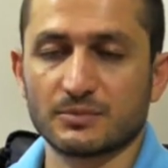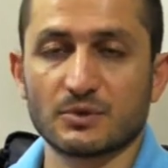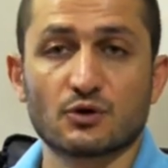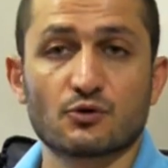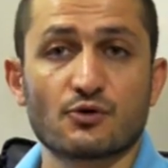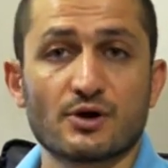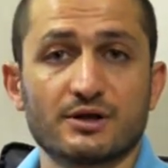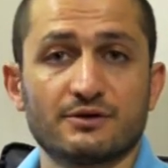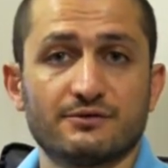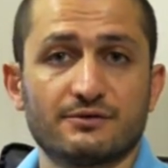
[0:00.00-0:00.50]

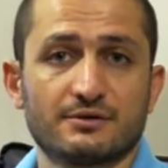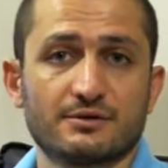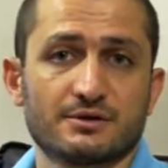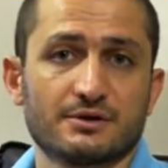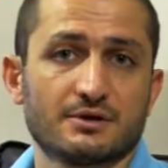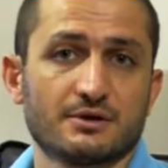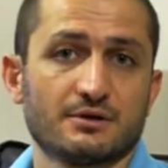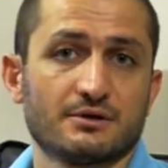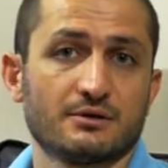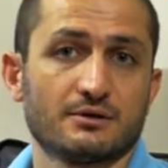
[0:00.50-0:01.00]
great
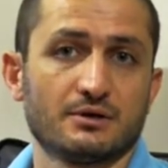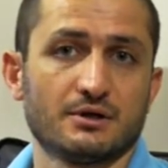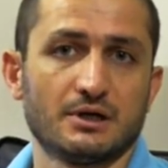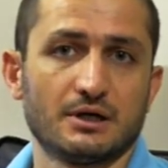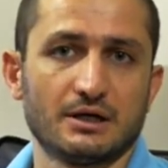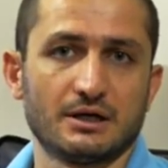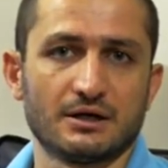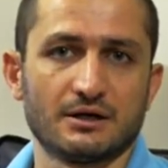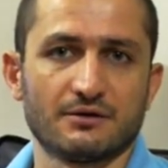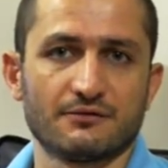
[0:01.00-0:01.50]

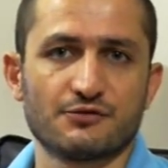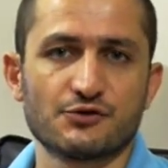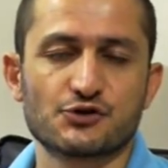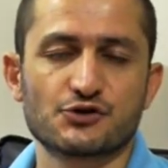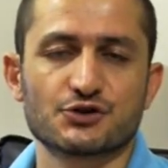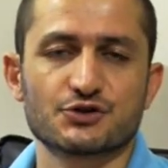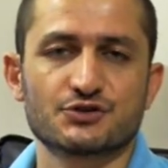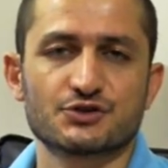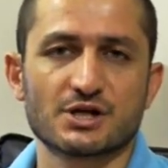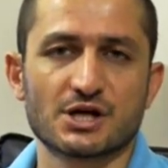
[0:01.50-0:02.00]

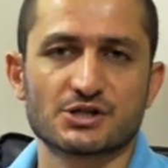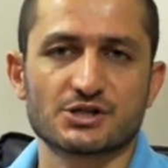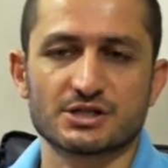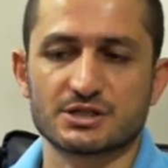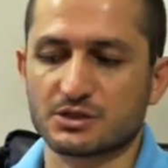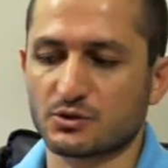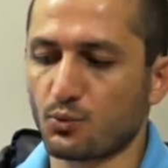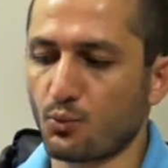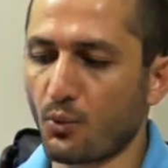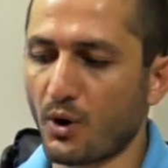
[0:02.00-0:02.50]
features such
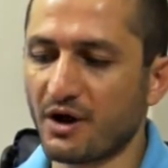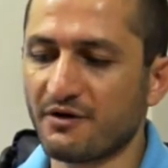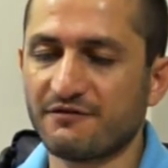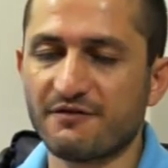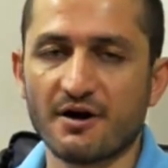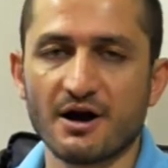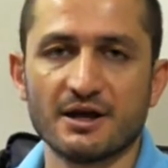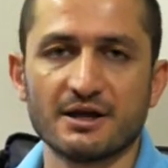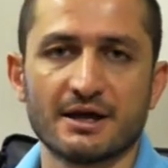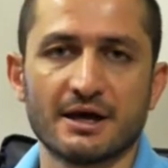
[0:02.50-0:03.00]
as
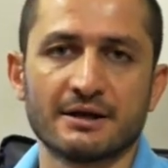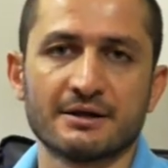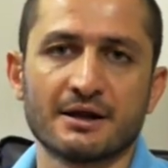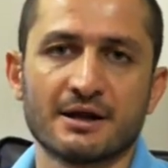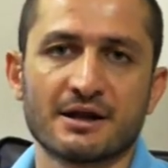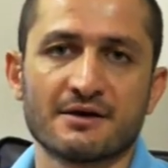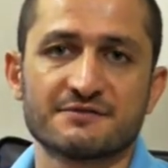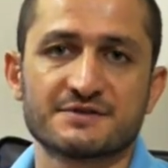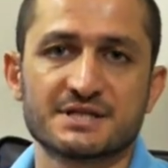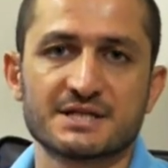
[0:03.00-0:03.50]
Wi-Fi and
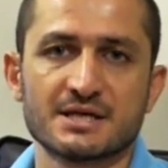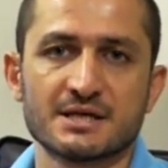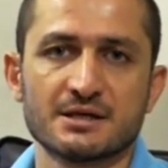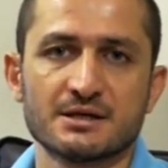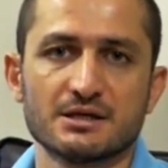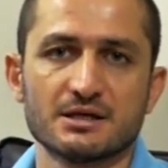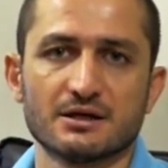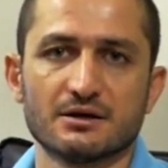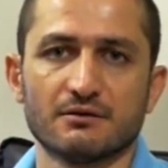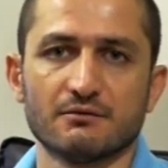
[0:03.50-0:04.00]

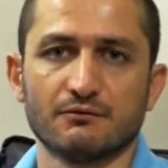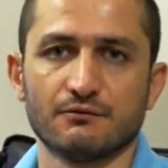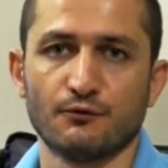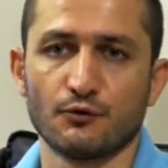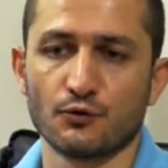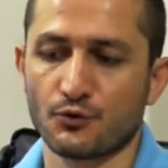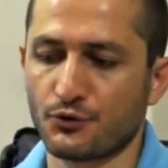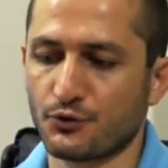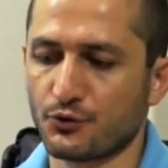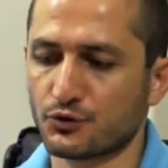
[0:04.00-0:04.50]
NFC
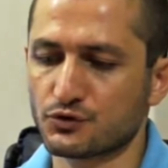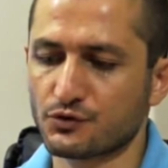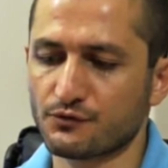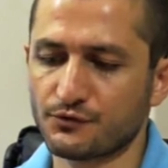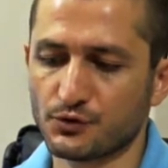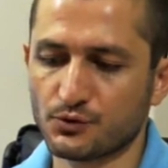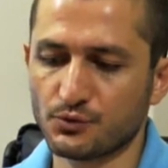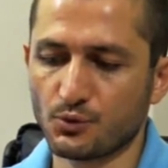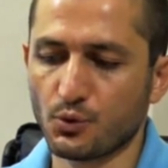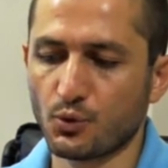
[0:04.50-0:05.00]
for those of
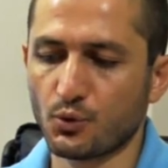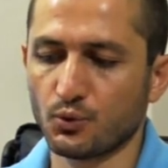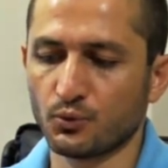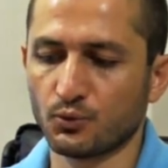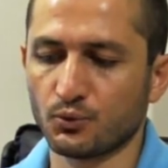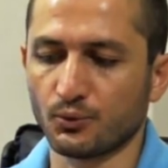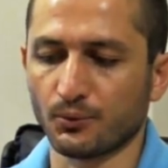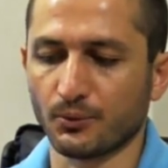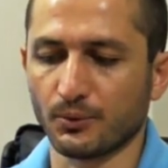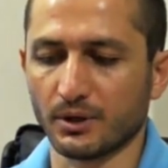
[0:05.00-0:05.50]
you
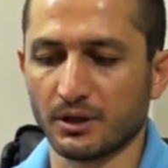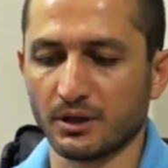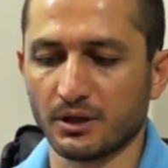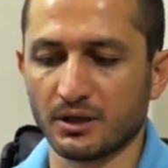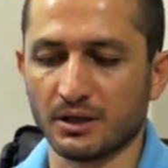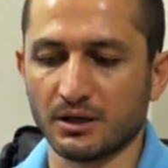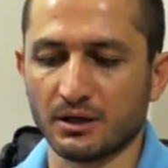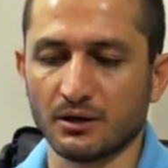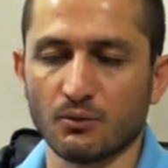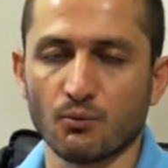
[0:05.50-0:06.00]
who
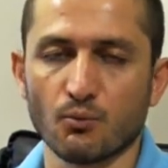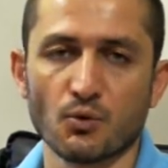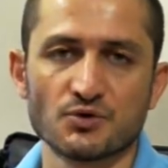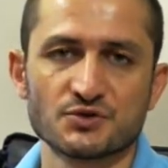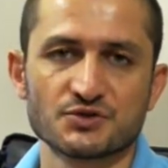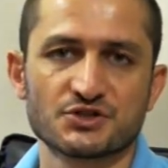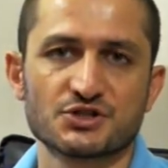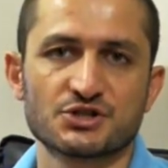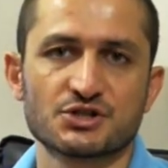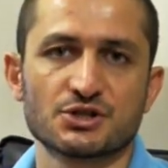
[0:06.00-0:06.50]

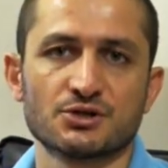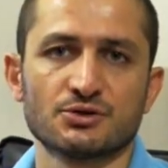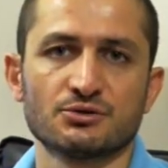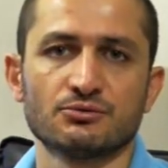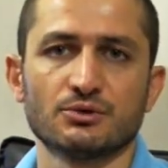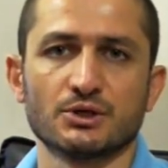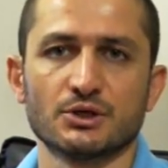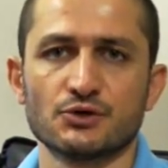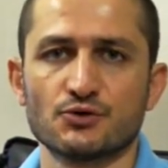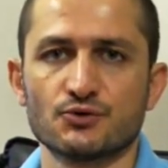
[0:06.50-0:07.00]
wants
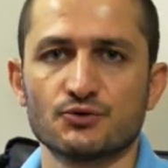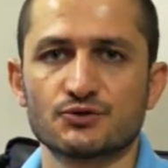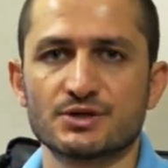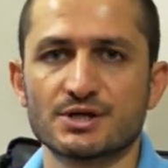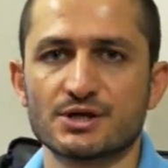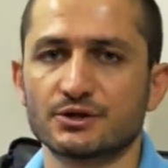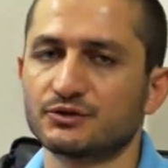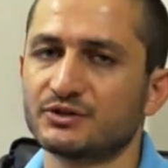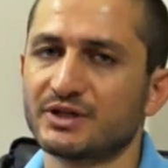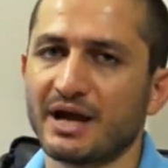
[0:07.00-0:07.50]
to use
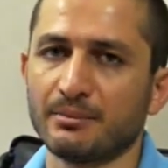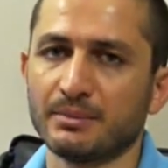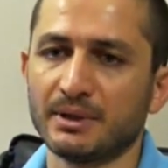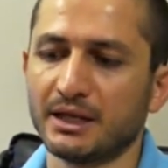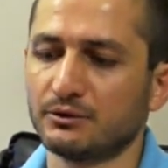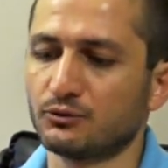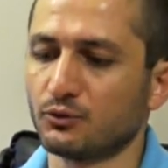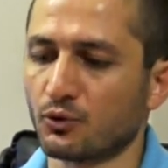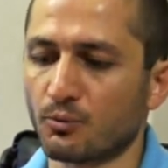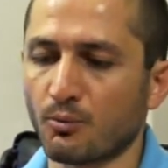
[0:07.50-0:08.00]
their
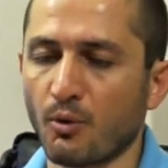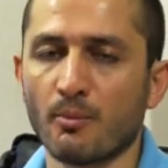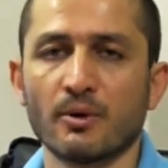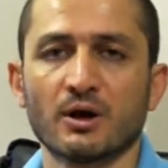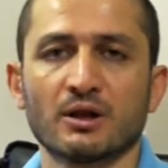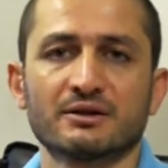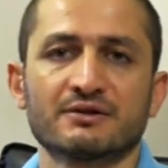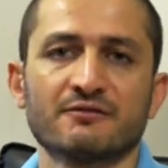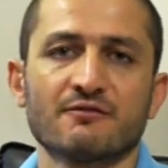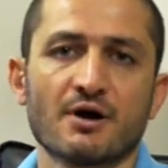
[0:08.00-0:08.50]
tablet or
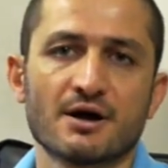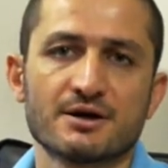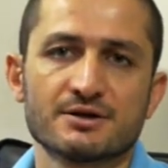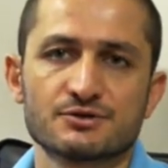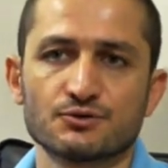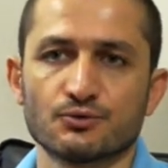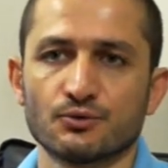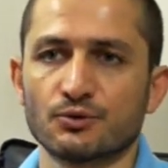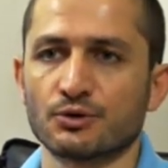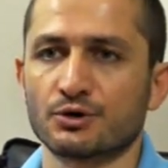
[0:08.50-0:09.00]
mobile
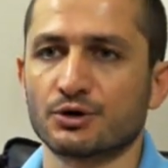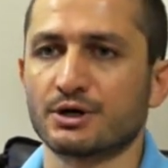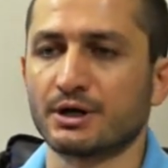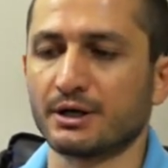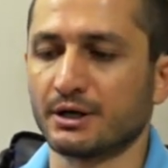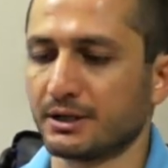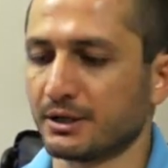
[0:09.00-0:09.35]
device or